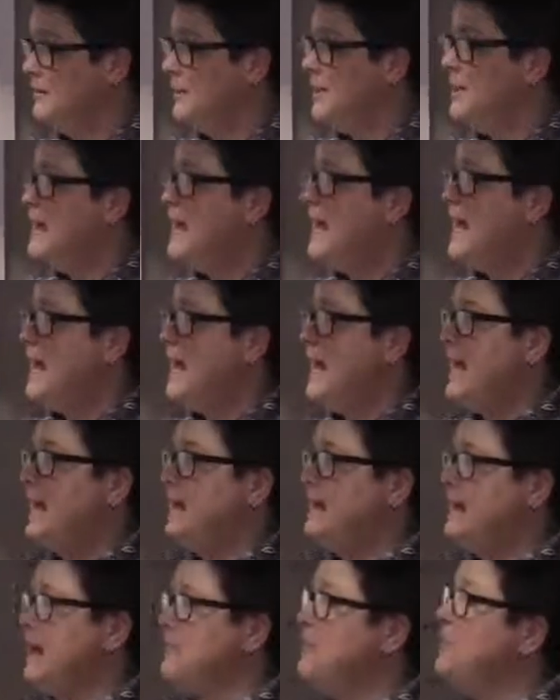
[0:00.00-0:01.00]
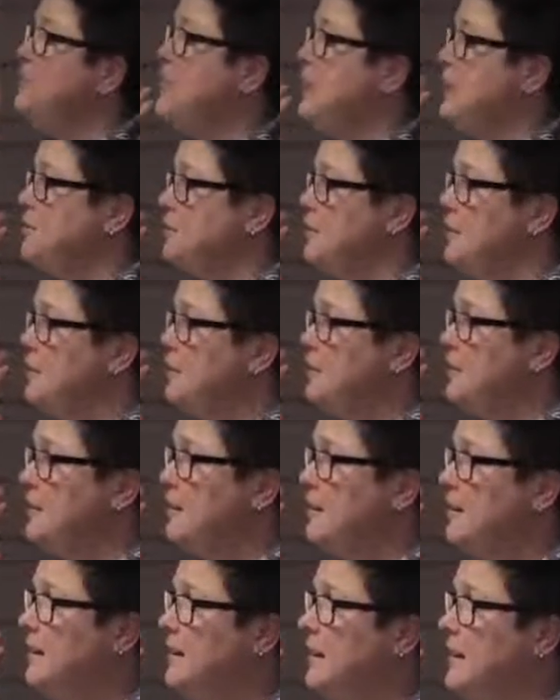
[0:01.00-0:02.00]
Mm-hmm. And I'm a veteran,
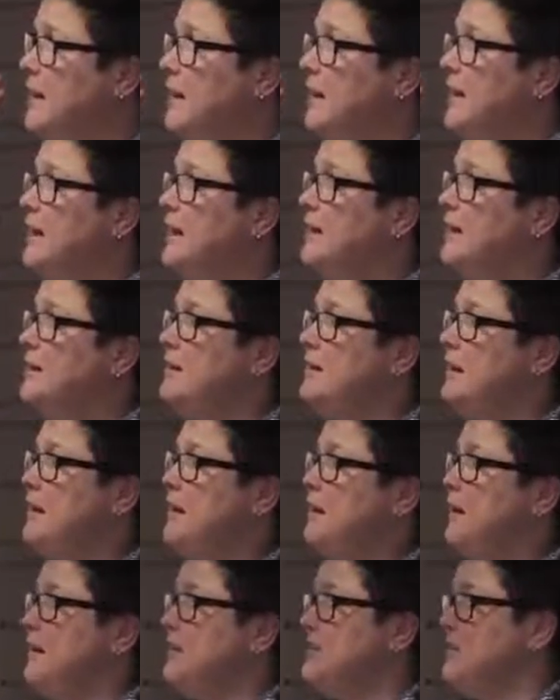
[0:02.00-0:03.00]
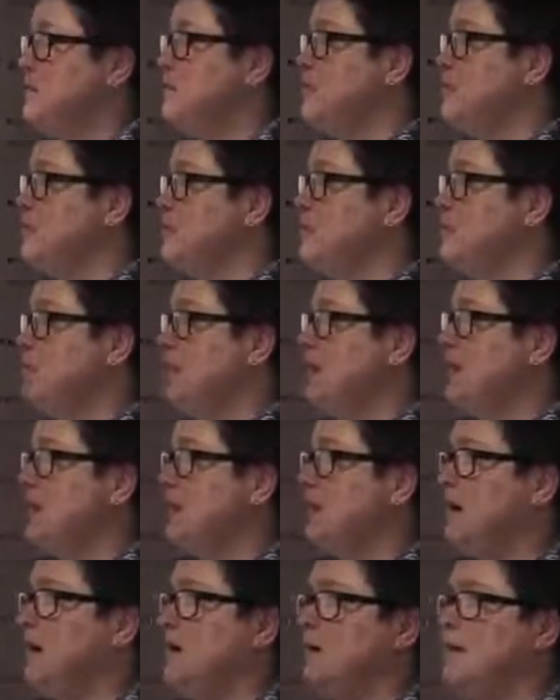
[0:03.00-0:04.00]
and uh, someone
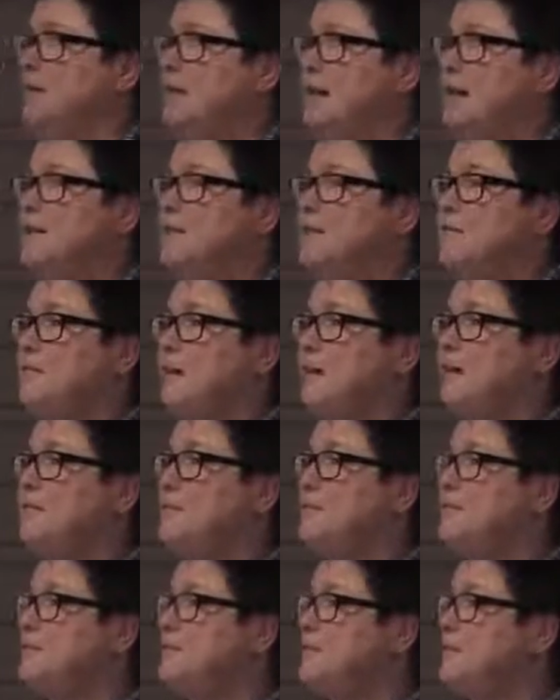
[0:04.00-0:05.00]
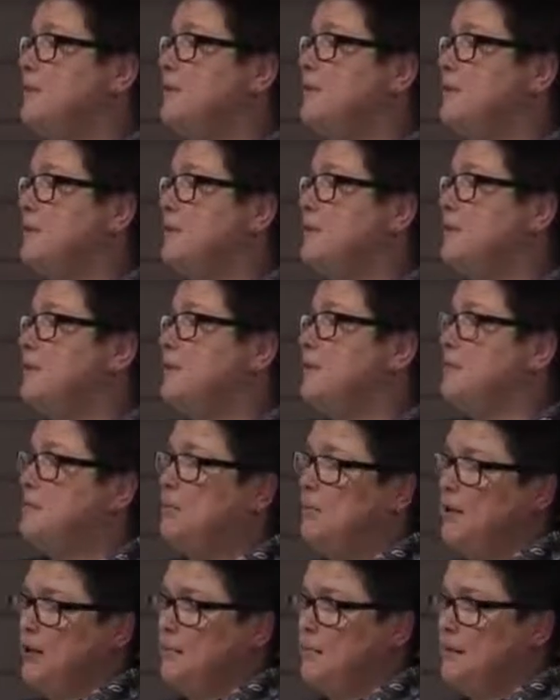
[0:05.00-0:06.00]
uh, at the Veterans Affairs
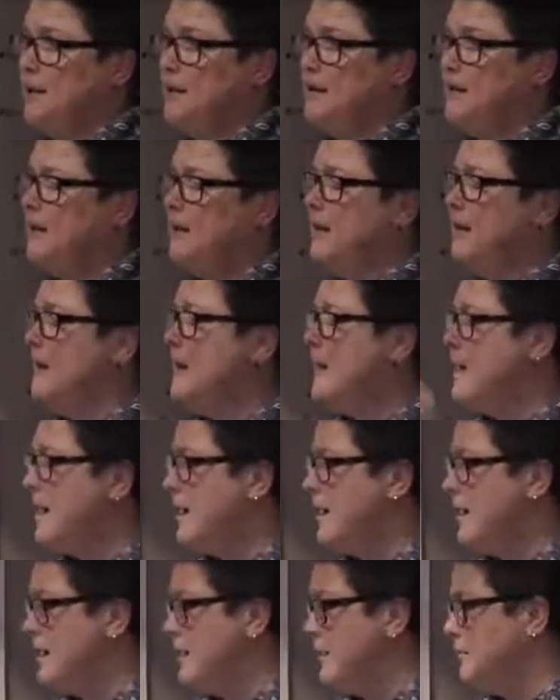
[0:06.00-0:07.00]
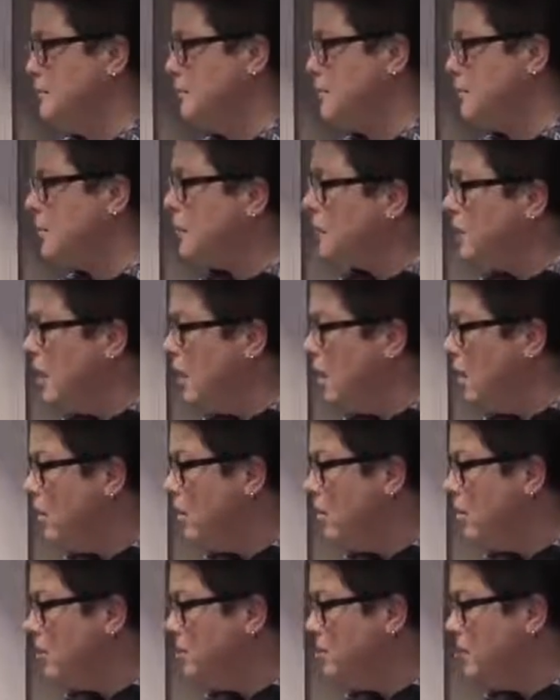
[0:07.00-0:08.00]
Department um, took
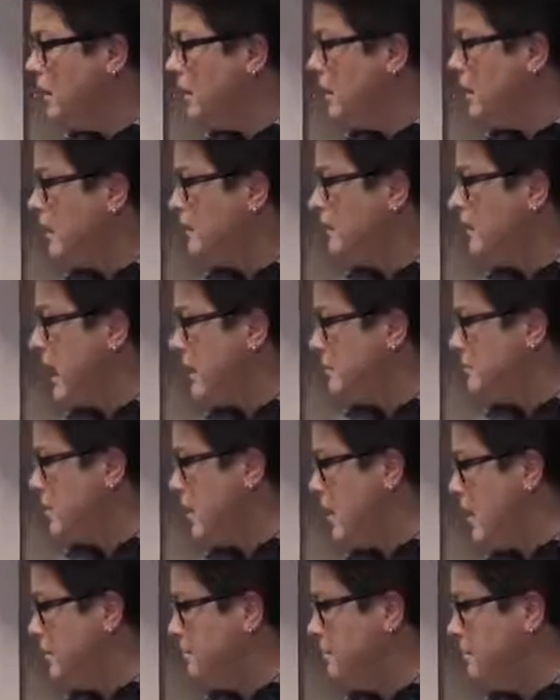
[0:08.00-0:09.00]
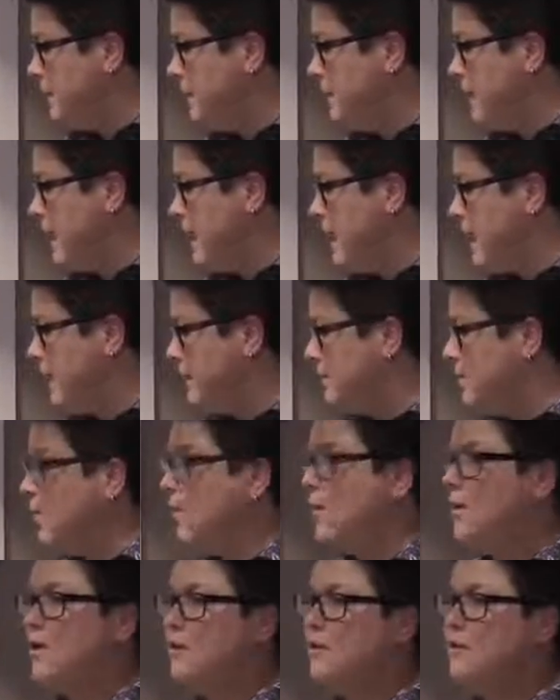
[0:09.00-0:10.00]
home a laptop that had
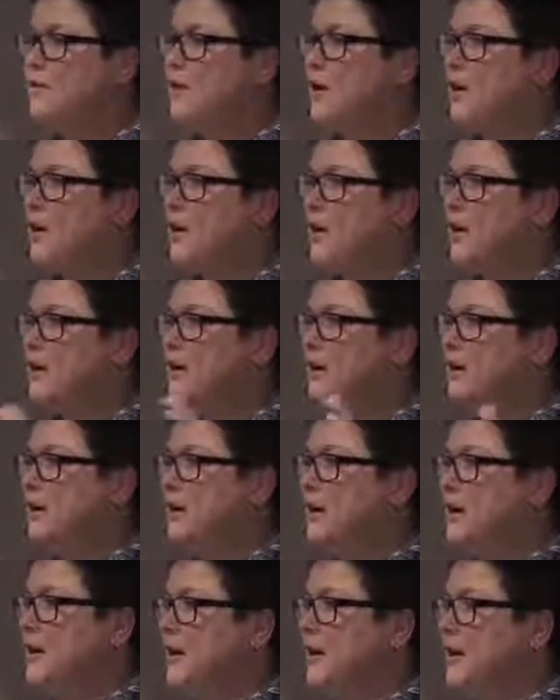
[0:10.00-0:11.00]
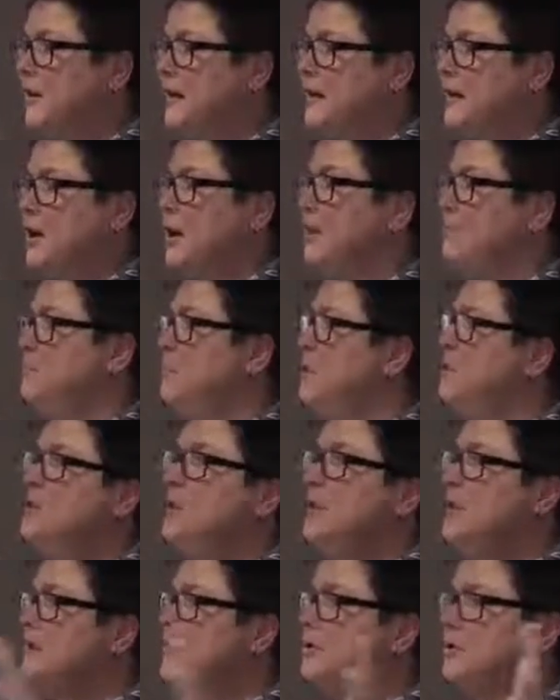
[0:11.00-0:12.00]
all of our like a
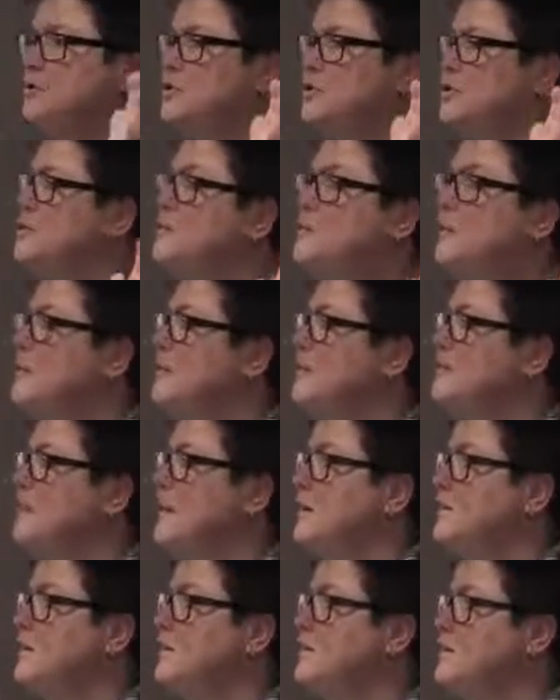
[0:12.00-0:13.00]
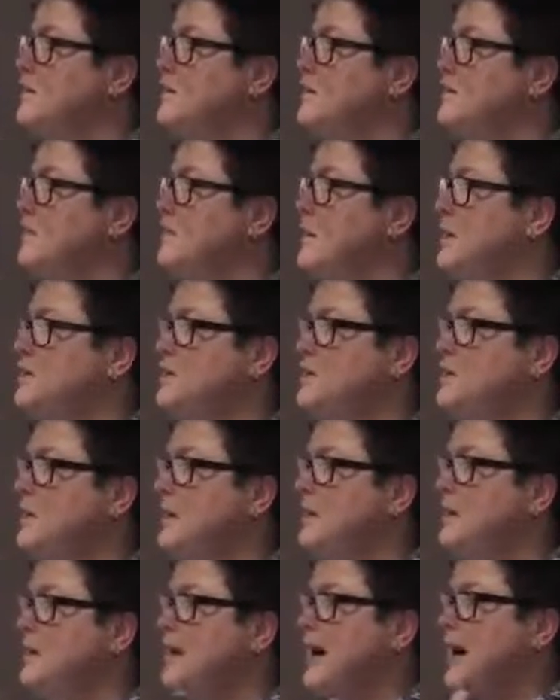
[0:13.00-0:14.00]
million or two million veterans information
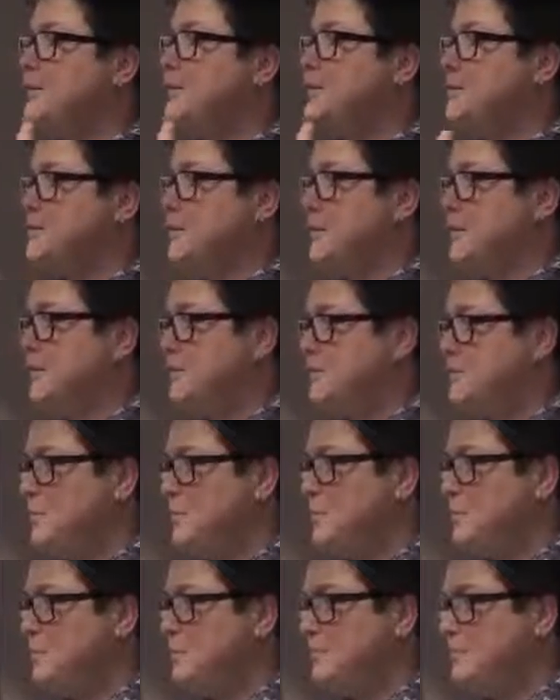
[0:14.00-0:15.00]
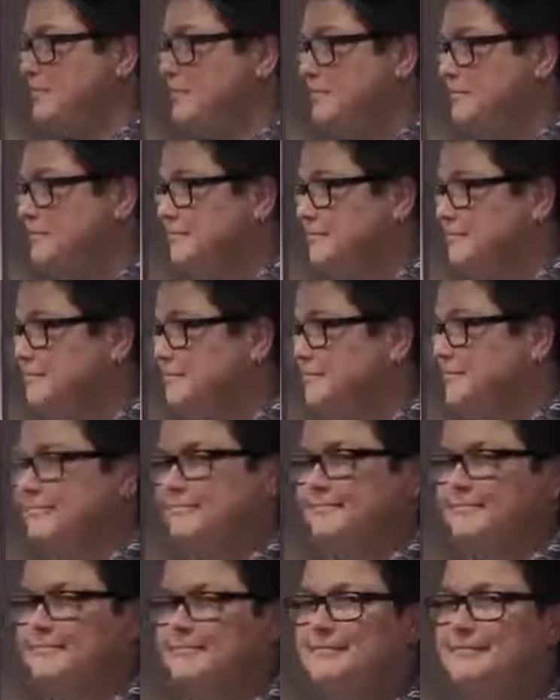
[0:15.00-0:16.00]
on it. I was one of those people. I was
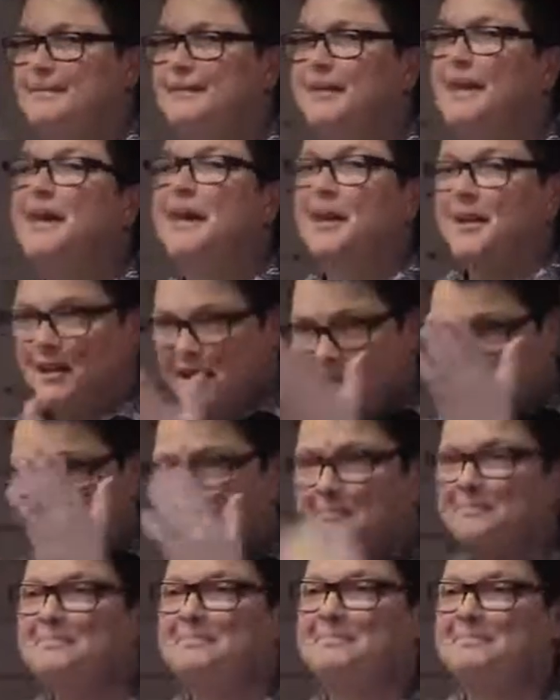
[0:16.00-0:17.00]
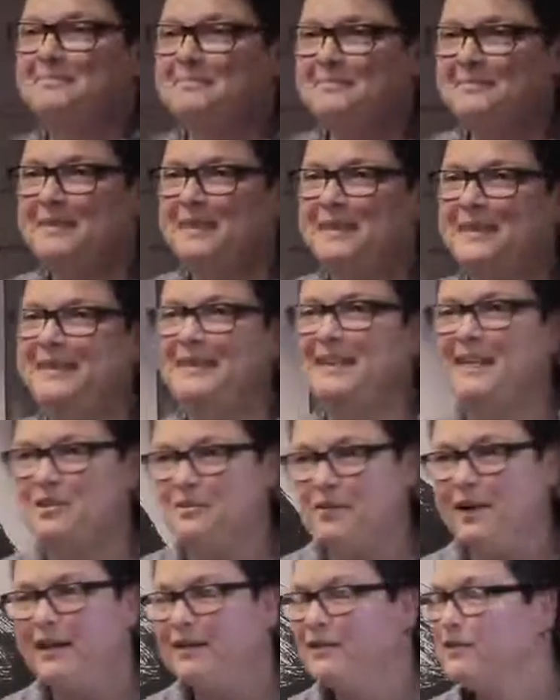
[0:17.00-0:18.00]
another one. There you go.
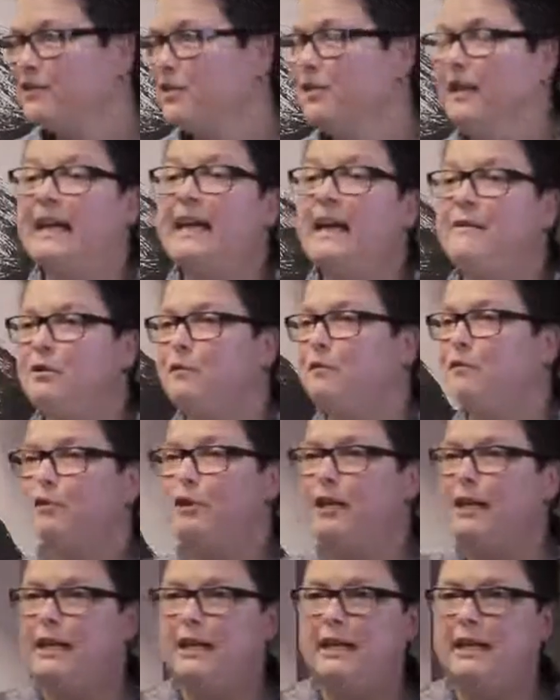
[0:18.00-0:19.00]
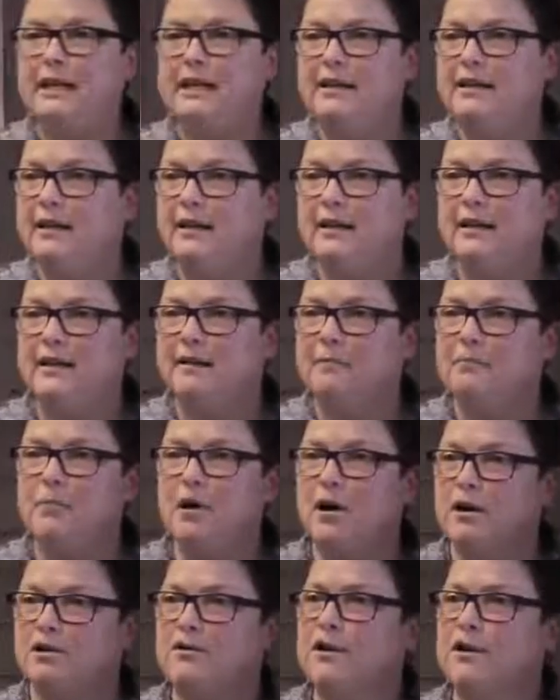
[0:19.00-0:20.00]
That's right. So they gave you free uh,
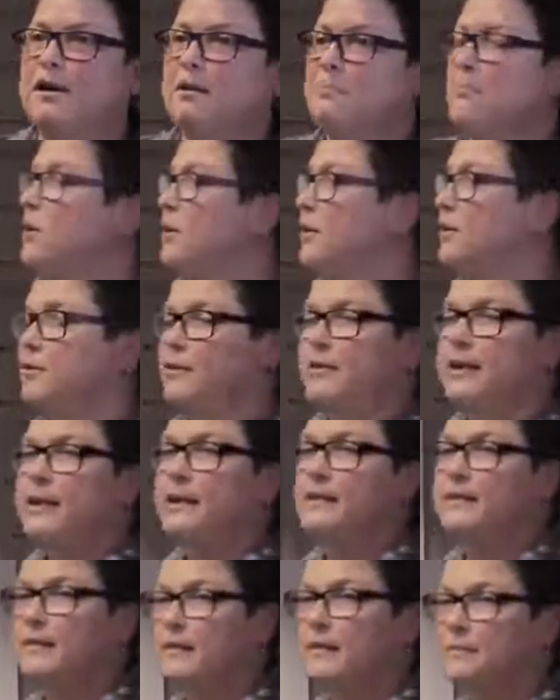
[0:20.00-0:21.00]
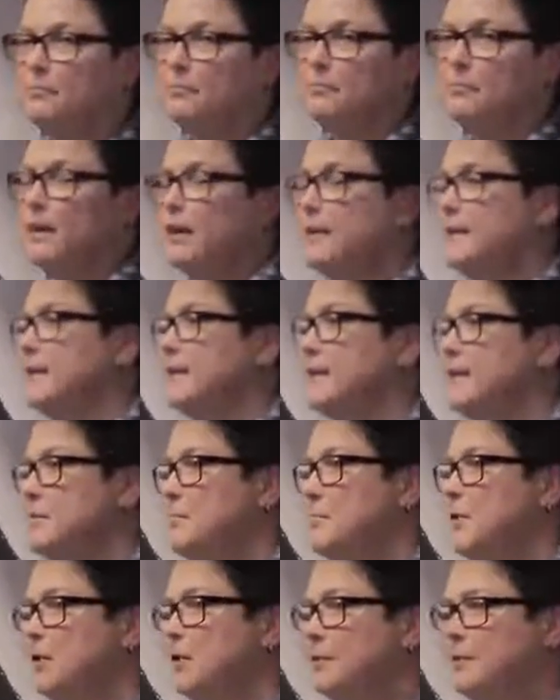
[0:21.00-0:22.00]
mon- credit monitoring and identity
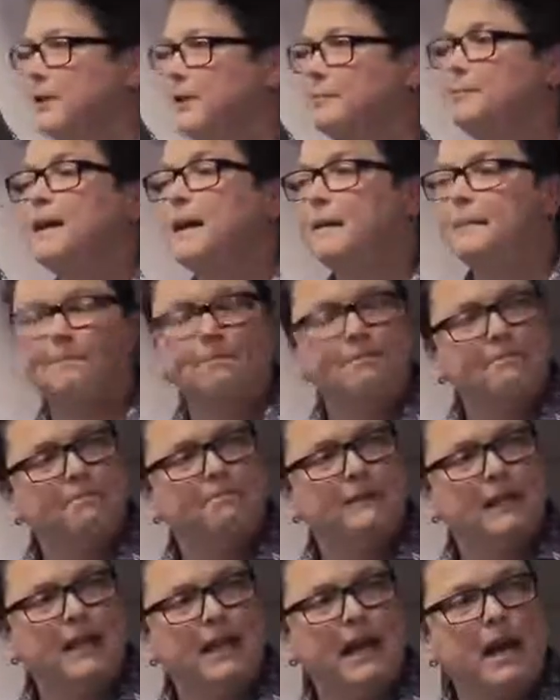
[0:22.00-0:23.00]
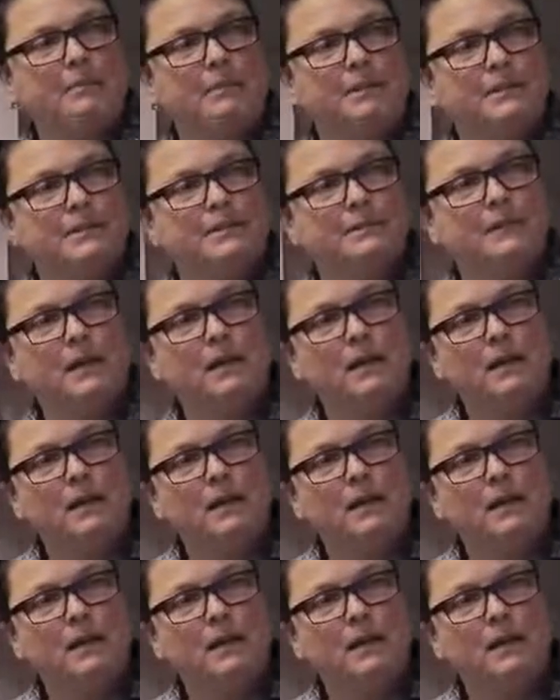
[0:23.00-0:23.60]
monitoring. Yeah, it happens.